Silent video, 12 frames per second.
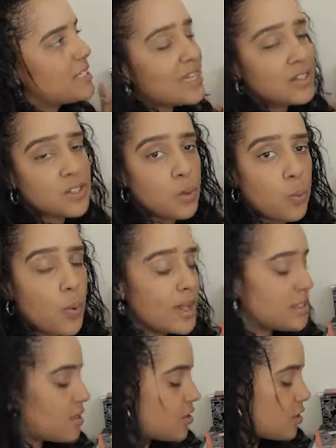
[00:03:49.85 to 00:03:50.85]
down to
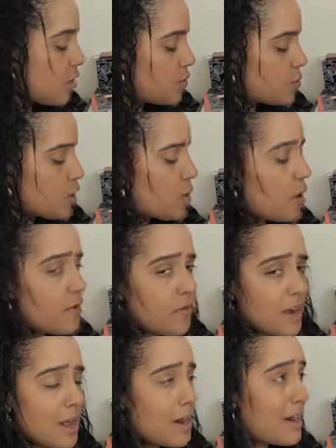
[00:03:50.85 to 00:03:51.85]
1 so the notes don't
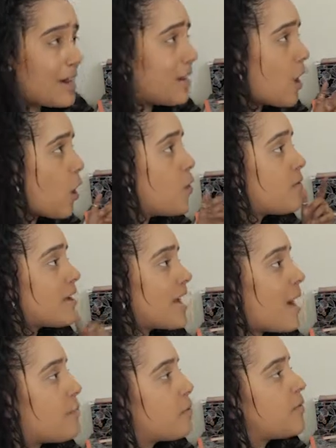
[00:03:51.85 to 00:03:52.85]

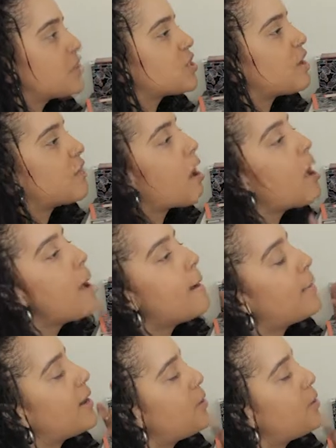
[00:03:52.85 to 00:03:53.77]
overlap with each other, but I